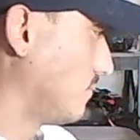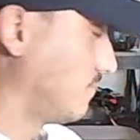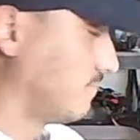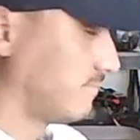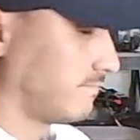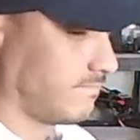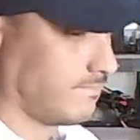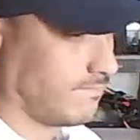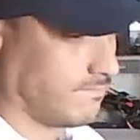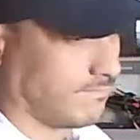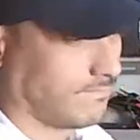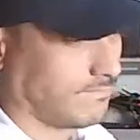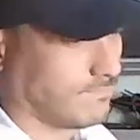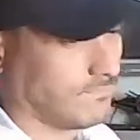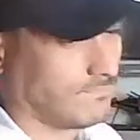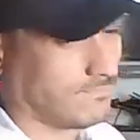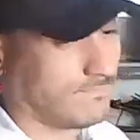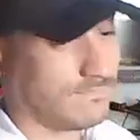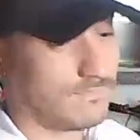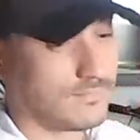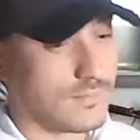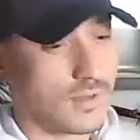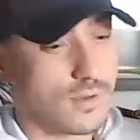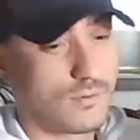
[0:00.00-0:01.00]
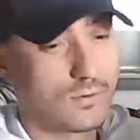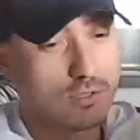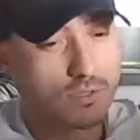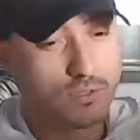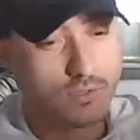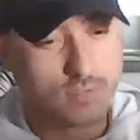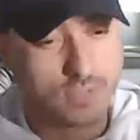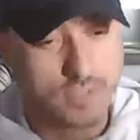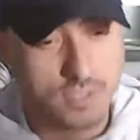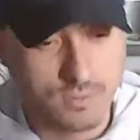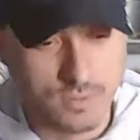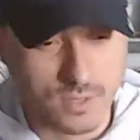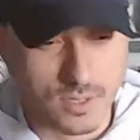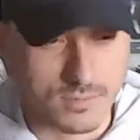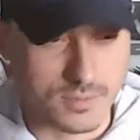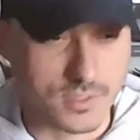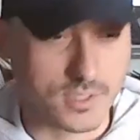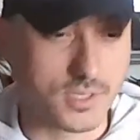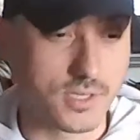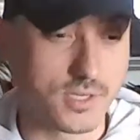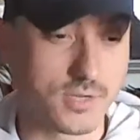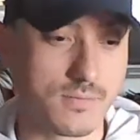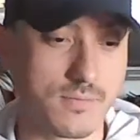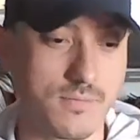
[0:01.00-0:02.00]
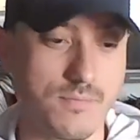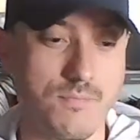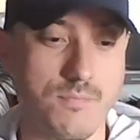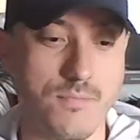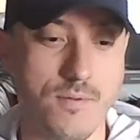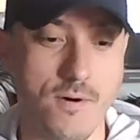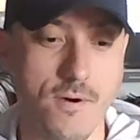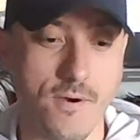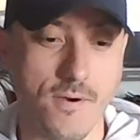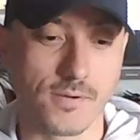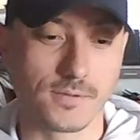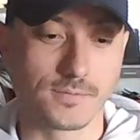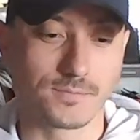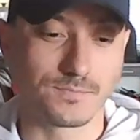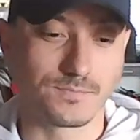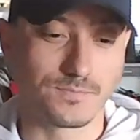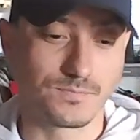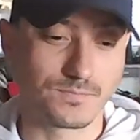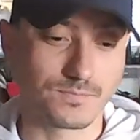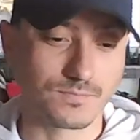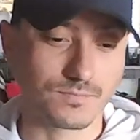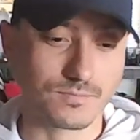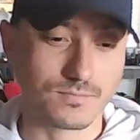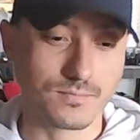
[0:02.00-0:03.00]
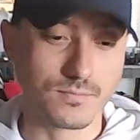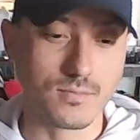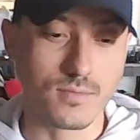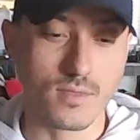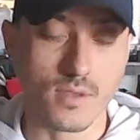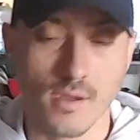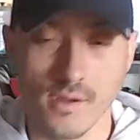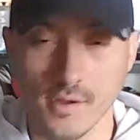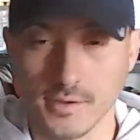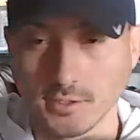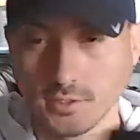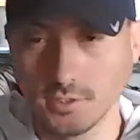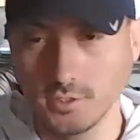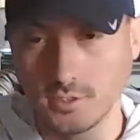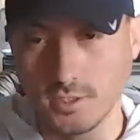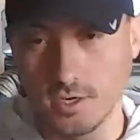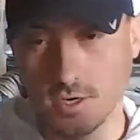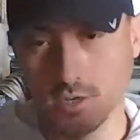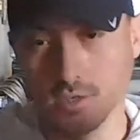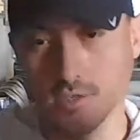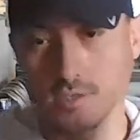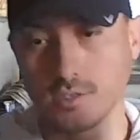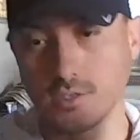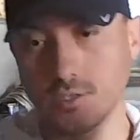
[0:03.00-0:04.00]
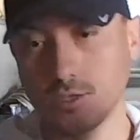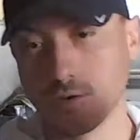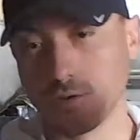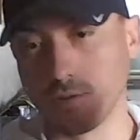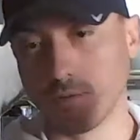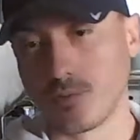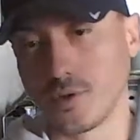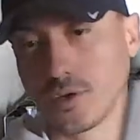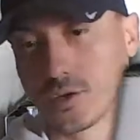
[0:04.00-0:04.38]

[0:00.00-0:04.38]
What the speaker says: I want you to see what I'm seeing, but I can just show the